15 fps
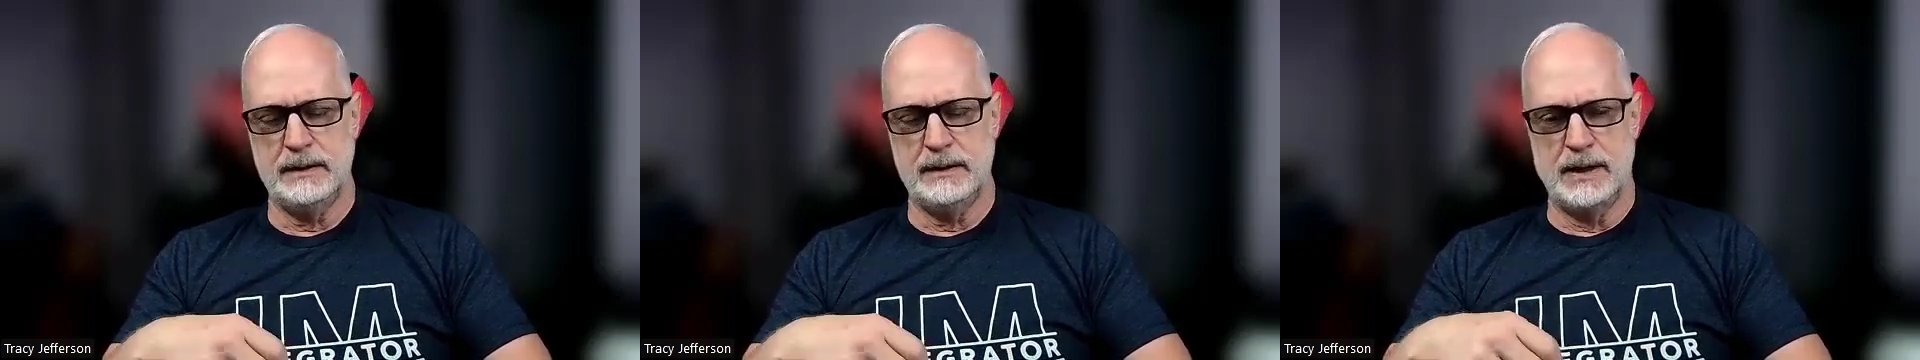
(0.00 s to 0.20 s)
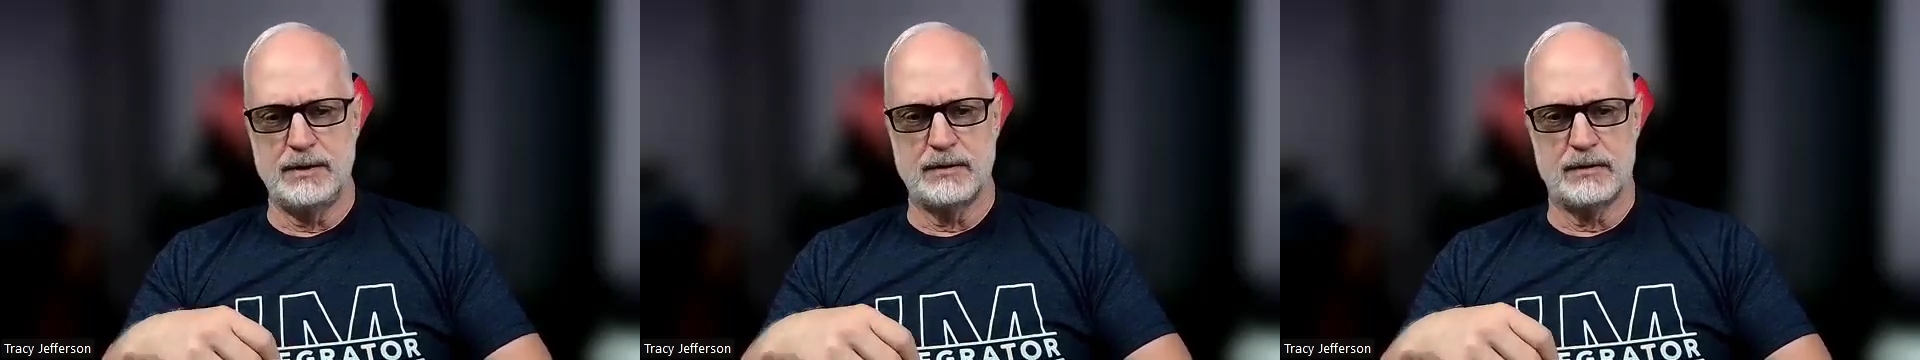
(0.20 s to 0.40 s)

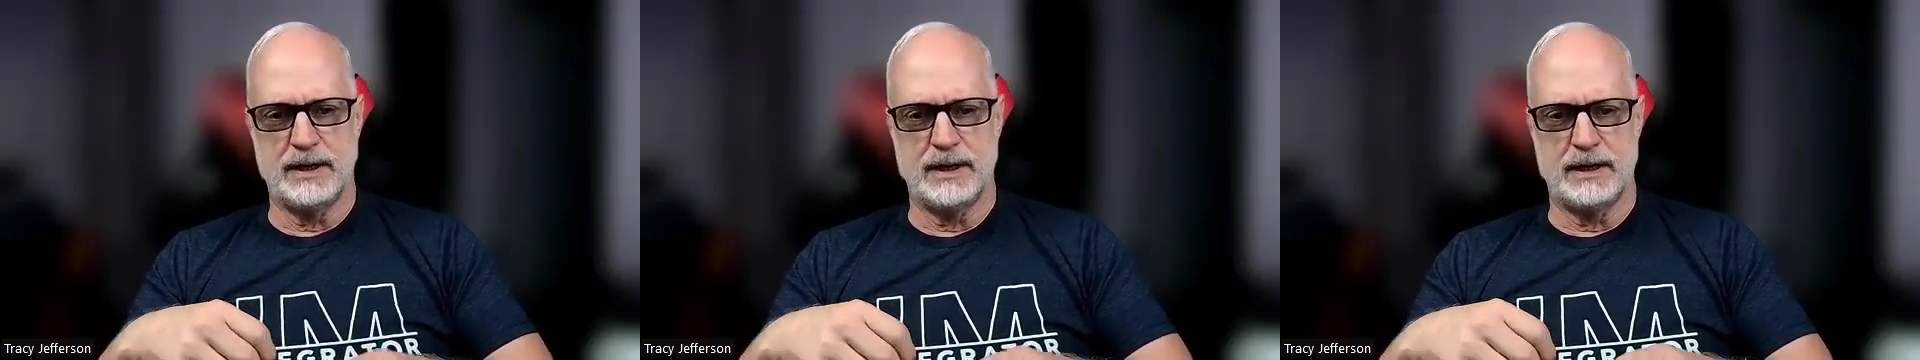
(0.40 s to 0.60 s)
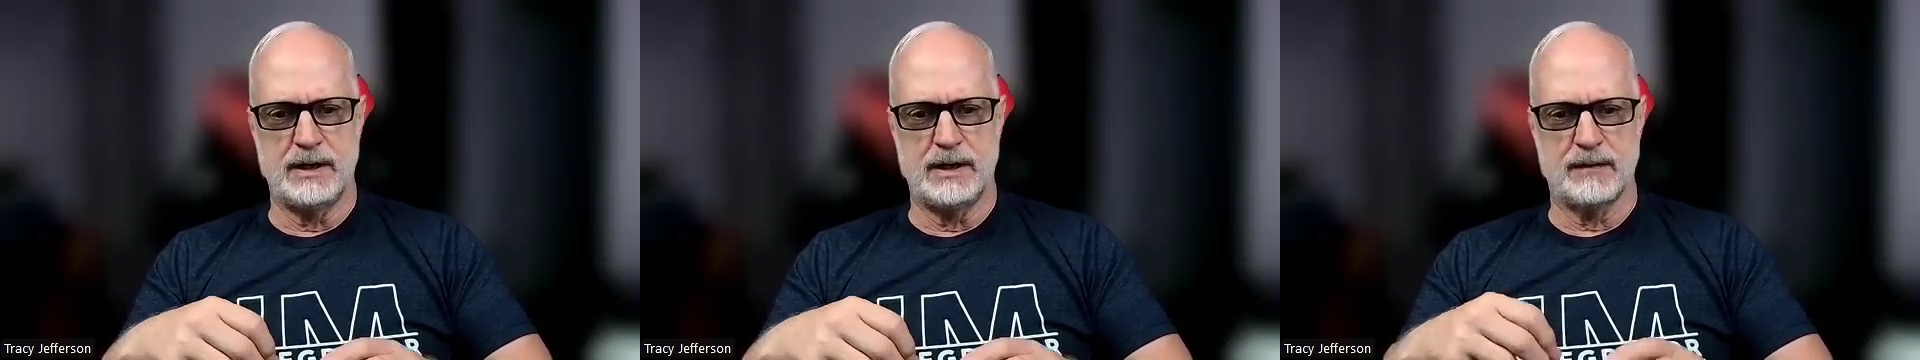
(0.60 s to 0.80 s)
and you're
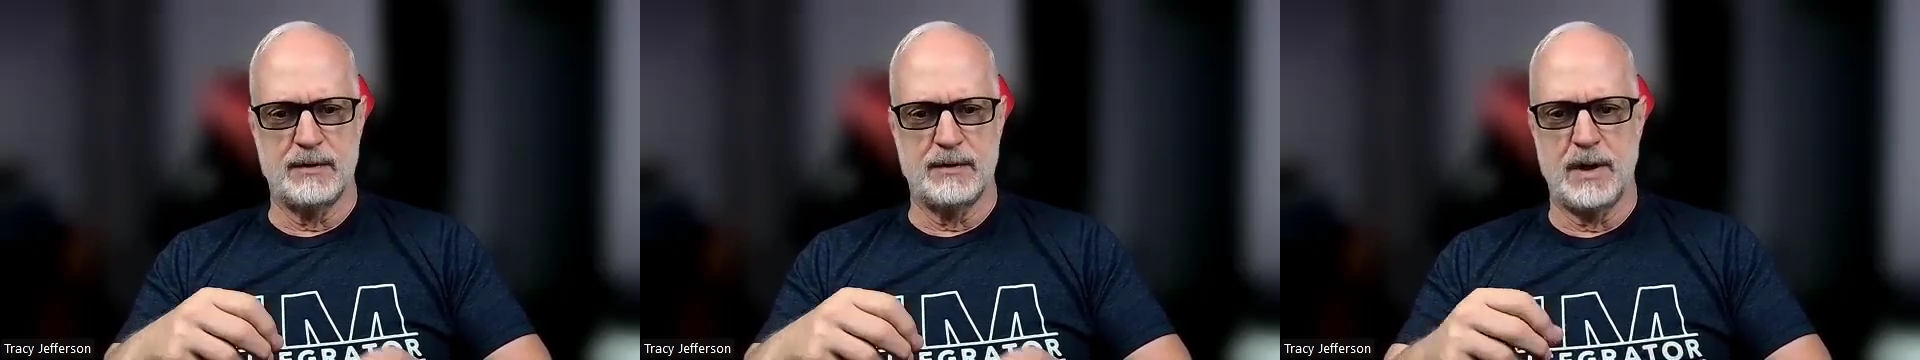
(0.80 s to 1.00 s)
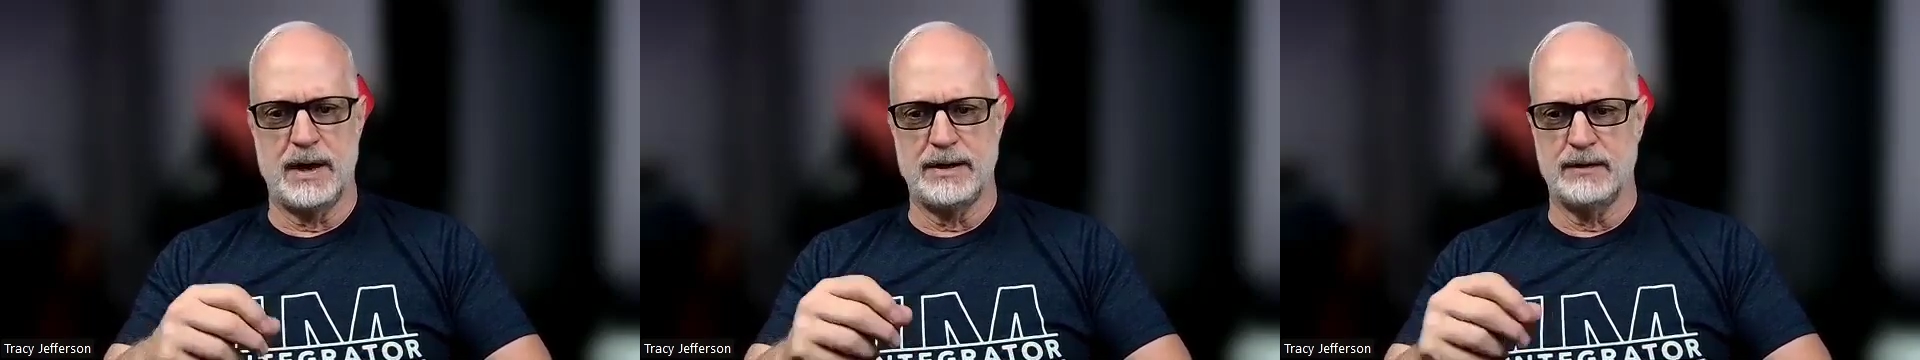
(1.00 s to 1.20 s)
getting
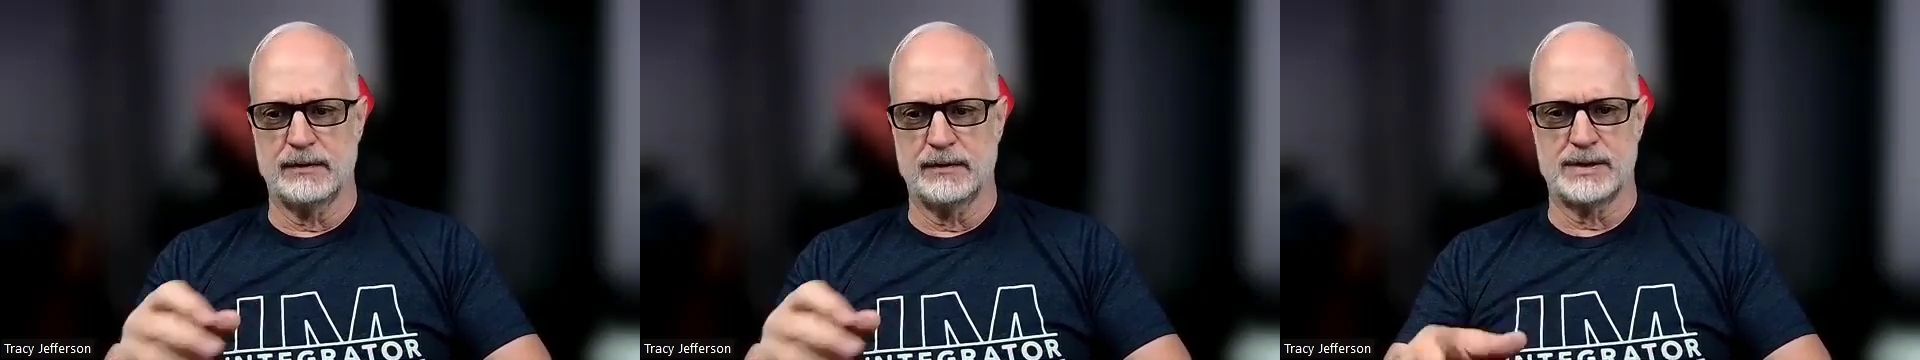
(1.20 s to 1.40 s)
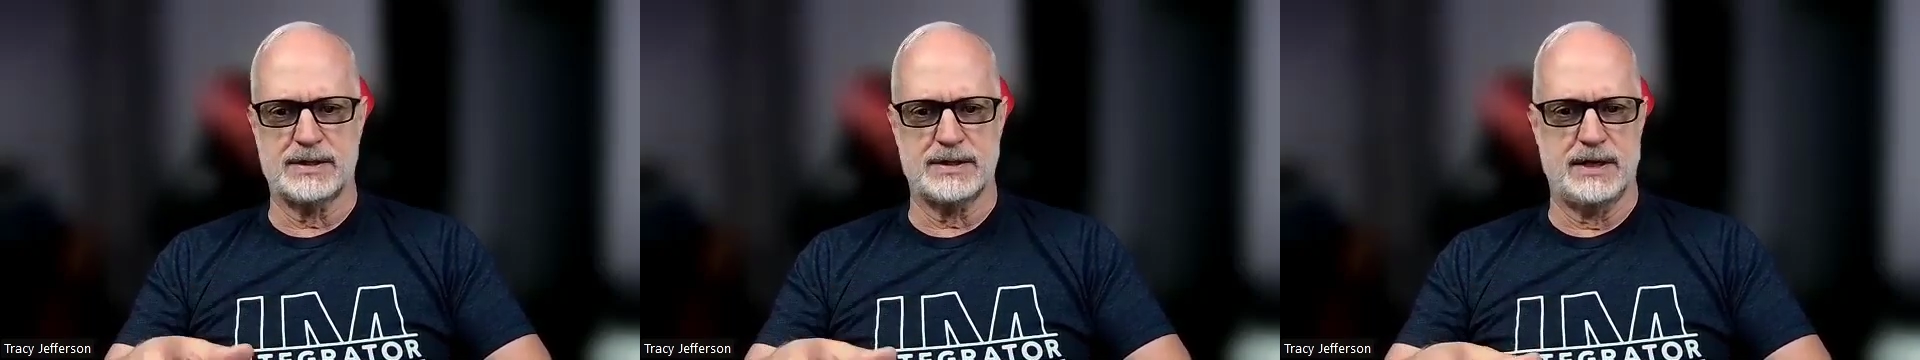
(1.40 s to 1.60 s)
everybody on
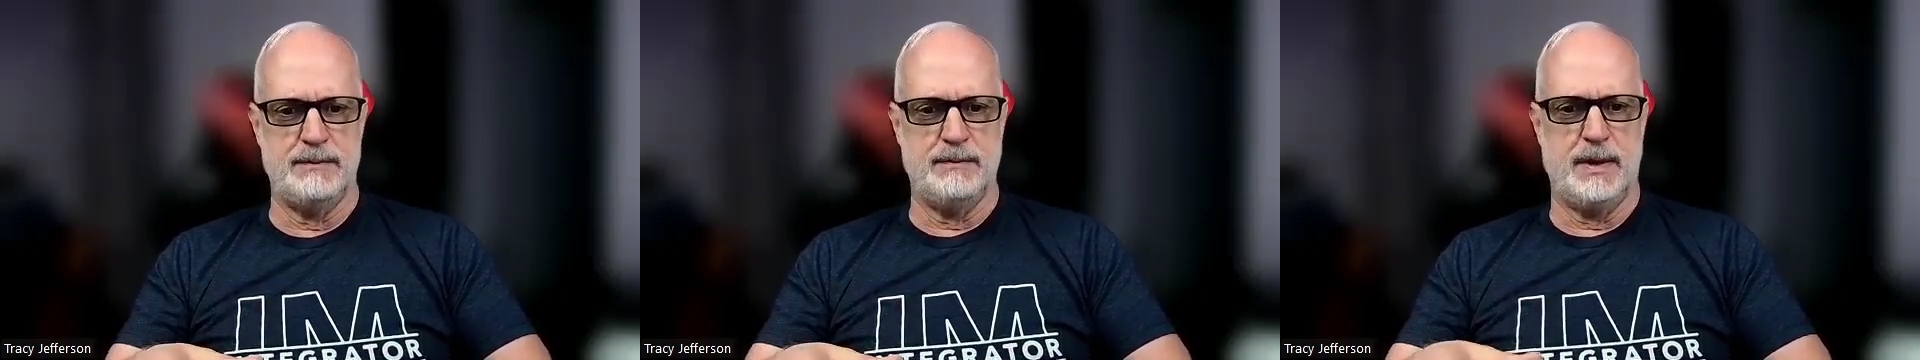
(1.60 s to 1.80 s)
the same